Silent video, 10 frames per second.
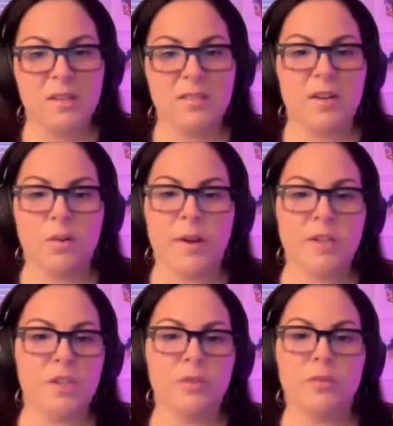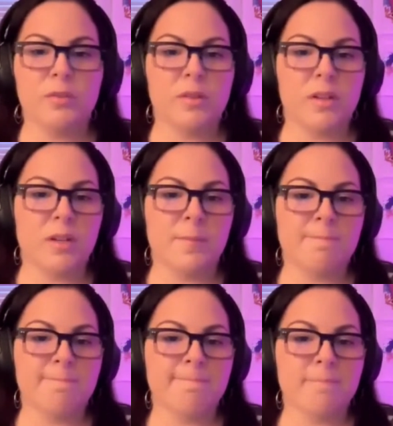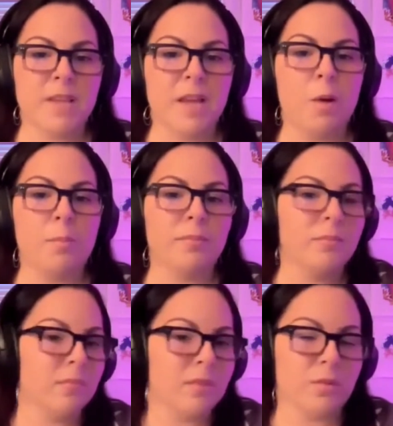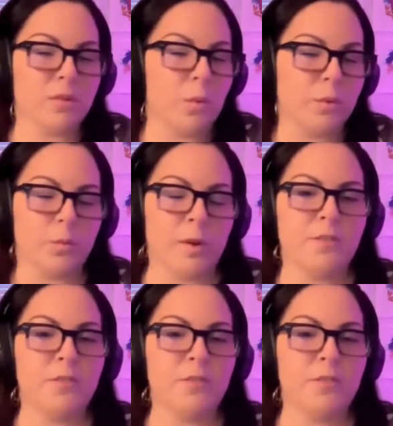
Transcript: that are going to help those old ones